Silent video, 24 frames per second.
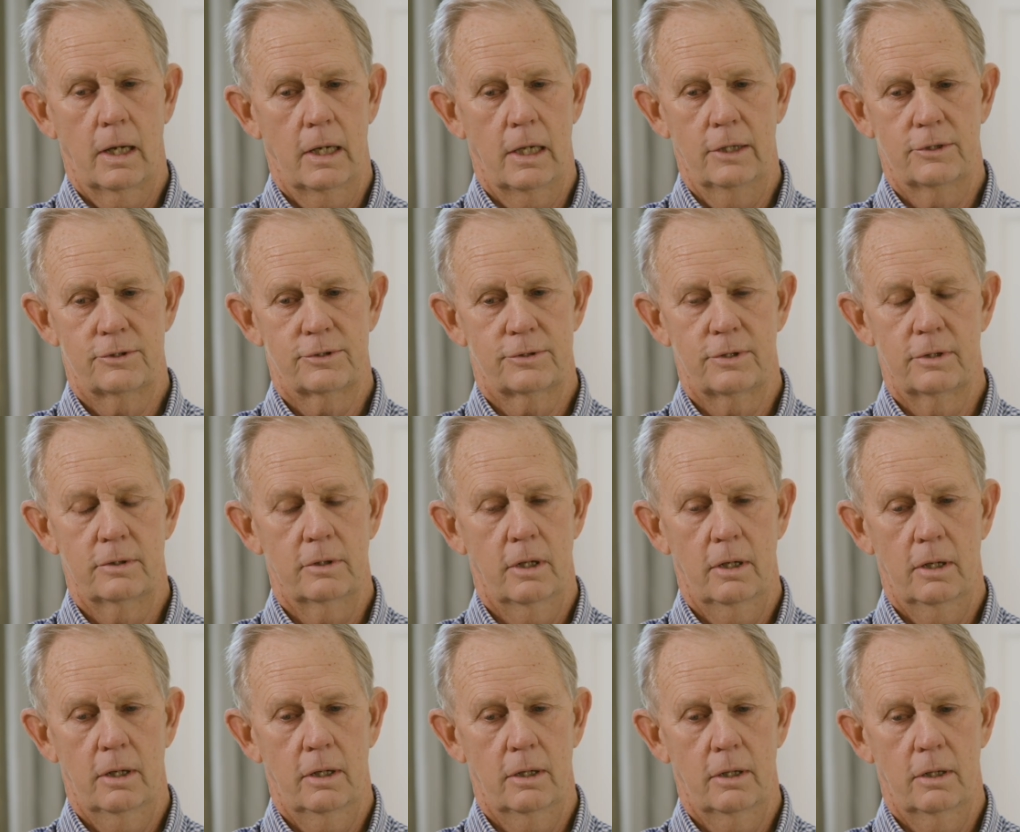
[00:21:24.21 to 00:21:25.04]
it's
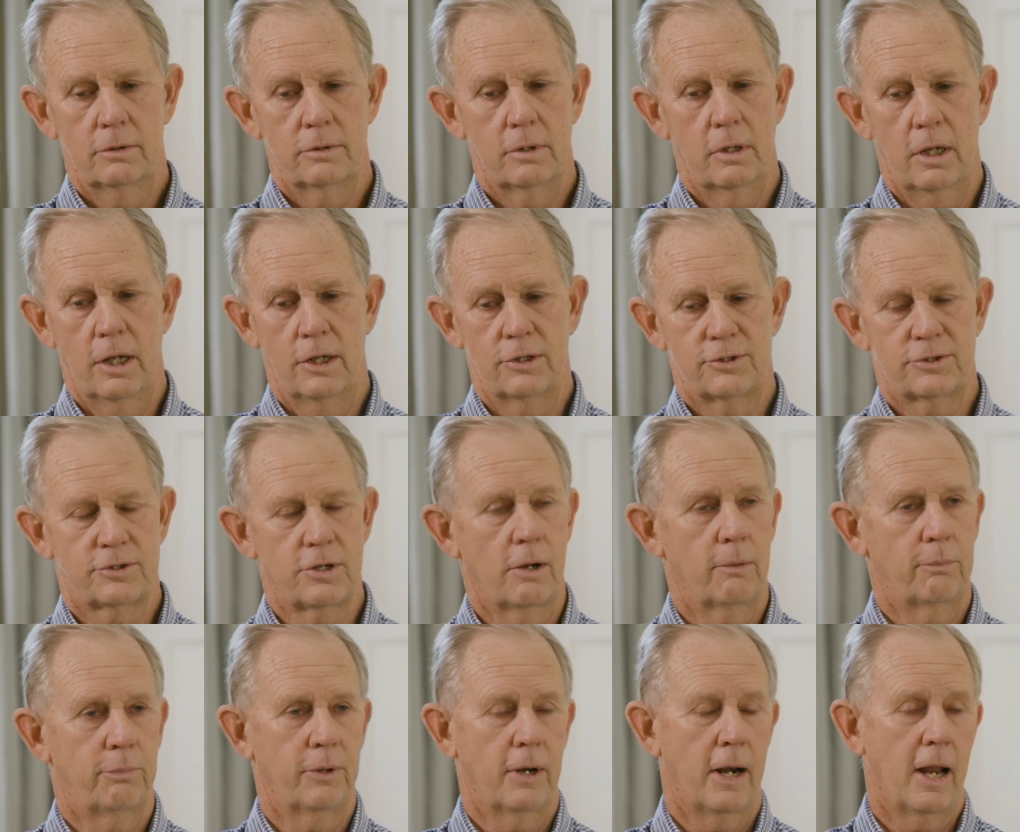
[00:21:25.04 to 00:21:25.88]
it's
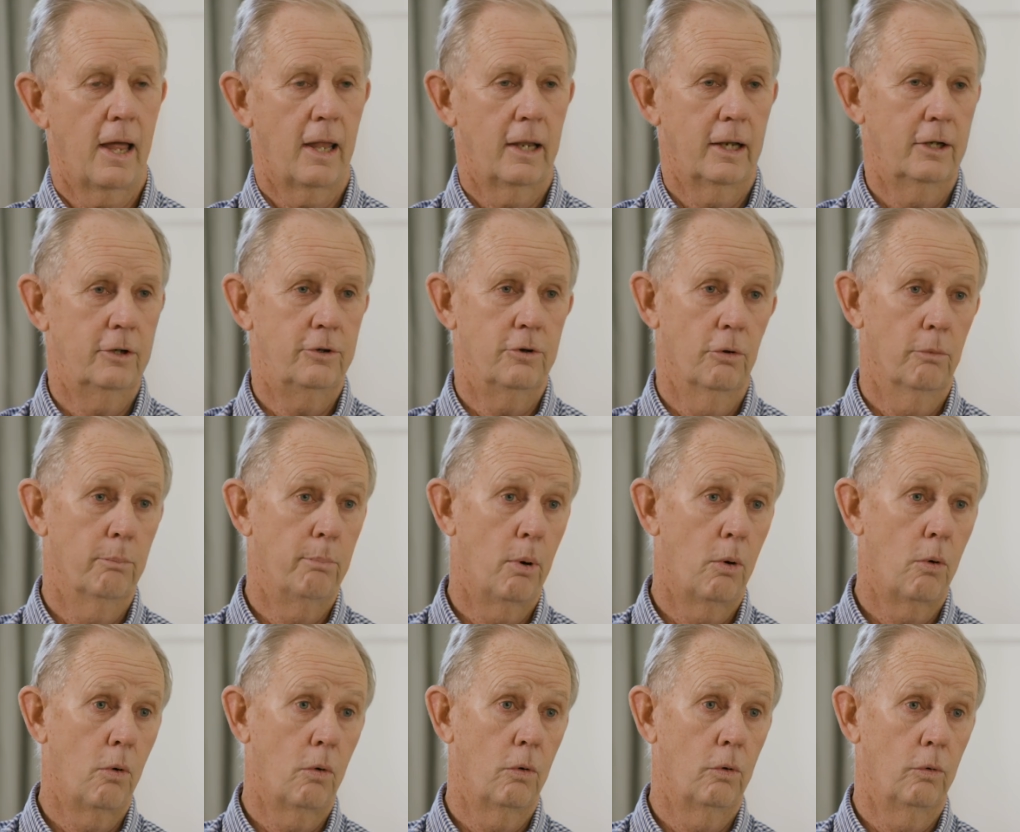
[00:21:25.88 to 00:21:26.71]
something I think you're
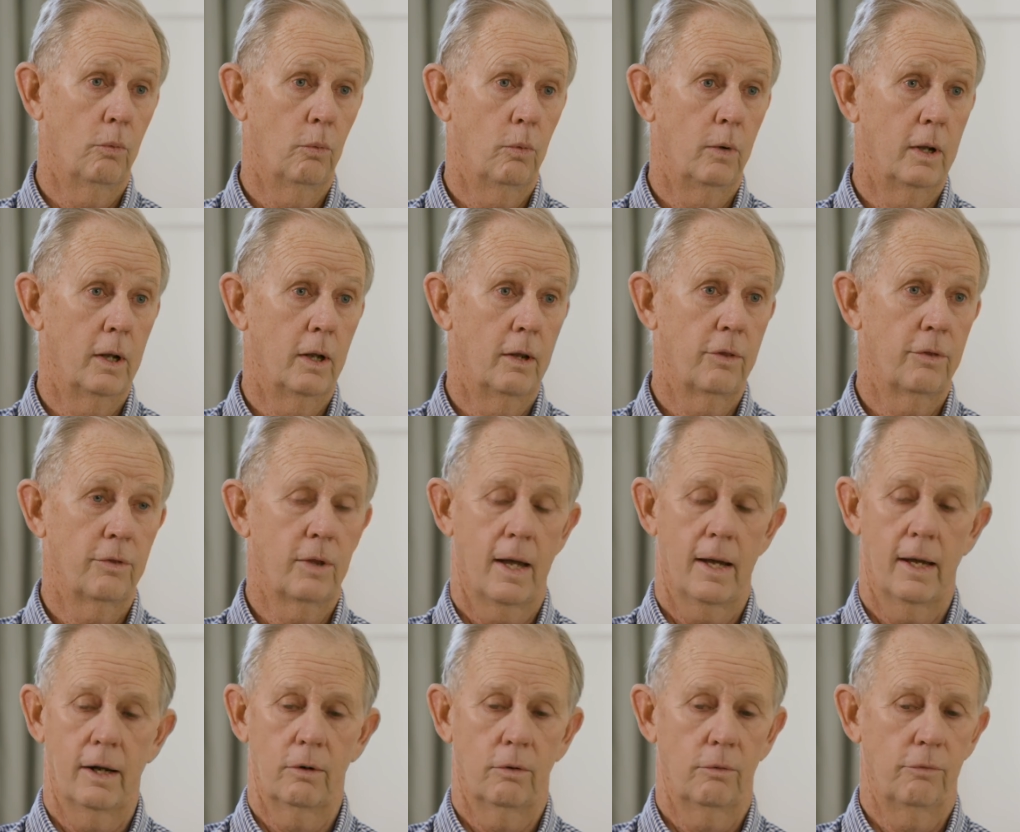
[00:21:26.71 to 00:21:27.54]
born with.
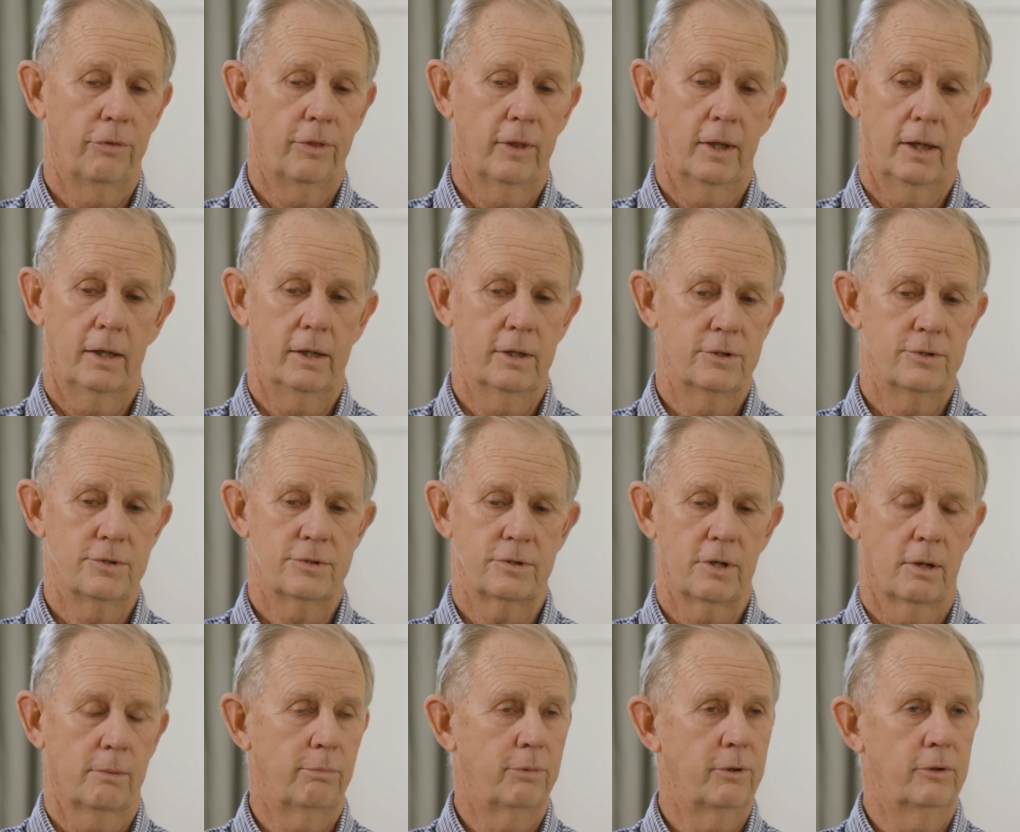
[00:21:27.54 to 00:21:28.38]
I don't think it's
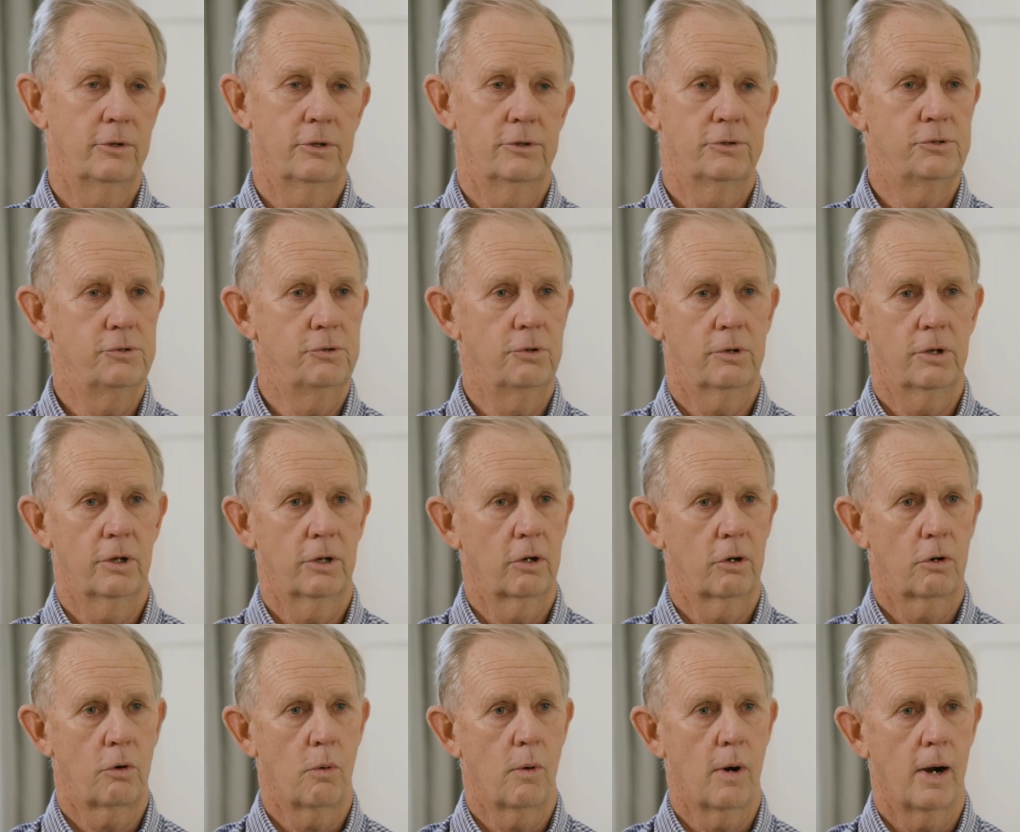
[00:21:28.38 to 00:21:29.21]
something that you can
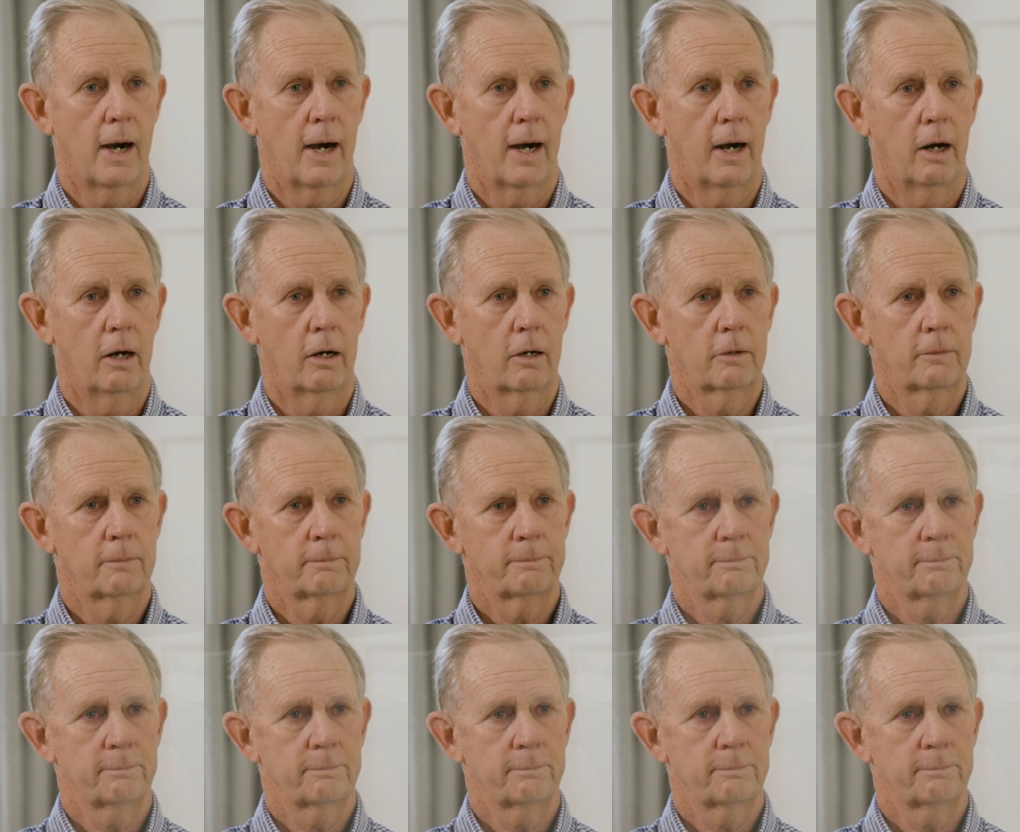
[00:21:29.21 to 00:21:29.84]
acquire.